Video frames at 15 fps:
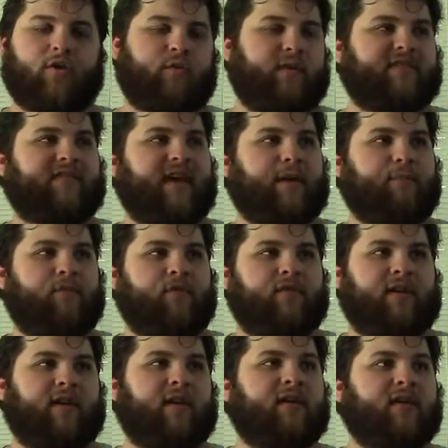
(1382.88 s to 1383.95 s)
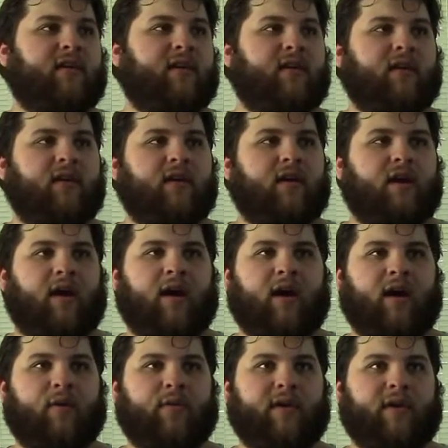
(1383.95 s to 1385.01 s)
what's that movie,
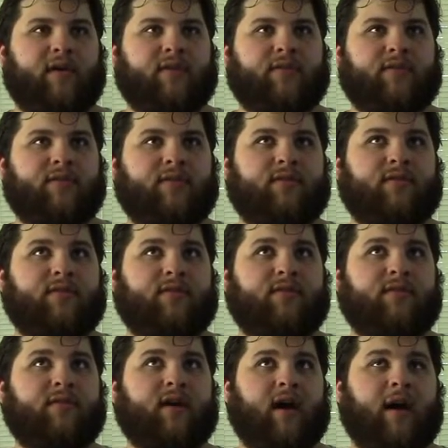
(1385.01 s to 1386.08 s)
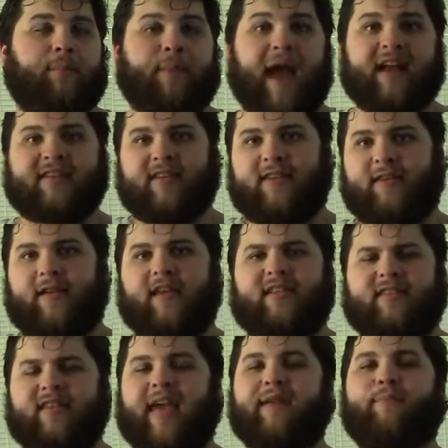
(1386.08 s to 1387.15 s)
uh with uh back to
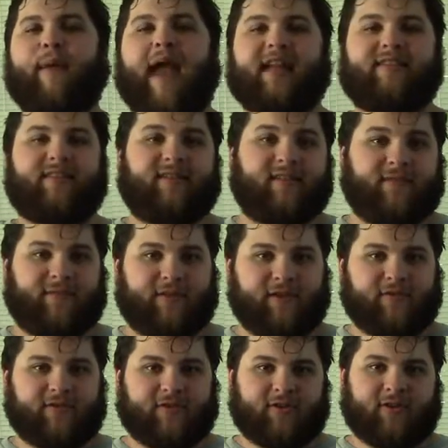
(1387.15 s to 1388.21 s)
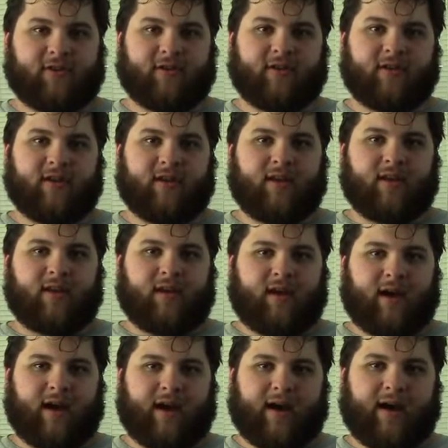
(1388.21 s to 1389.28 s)
it's like Back to the Future,
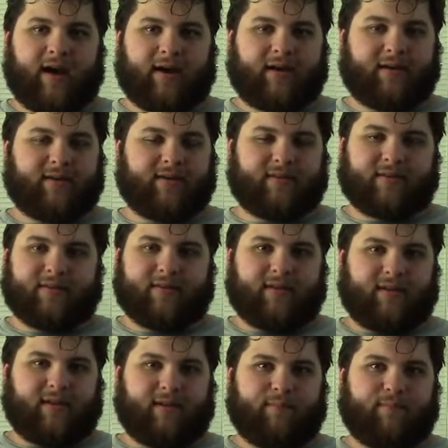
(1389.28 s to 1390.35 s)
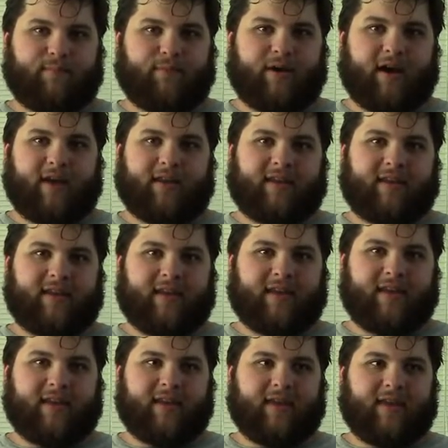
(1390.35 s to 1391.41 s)
uh, but
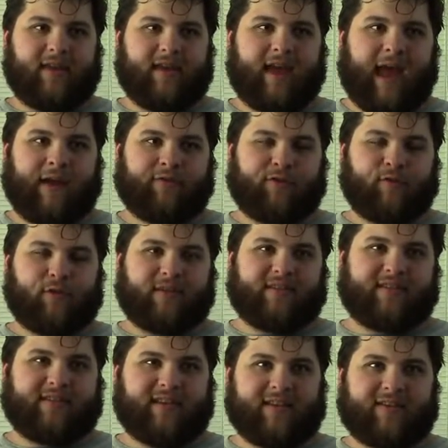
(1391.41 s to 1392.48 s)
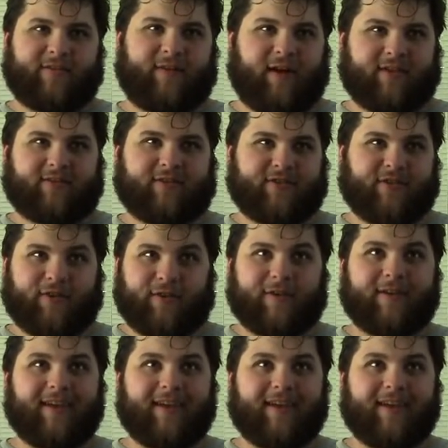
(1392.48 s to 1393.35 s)
everyone's dysfunctional.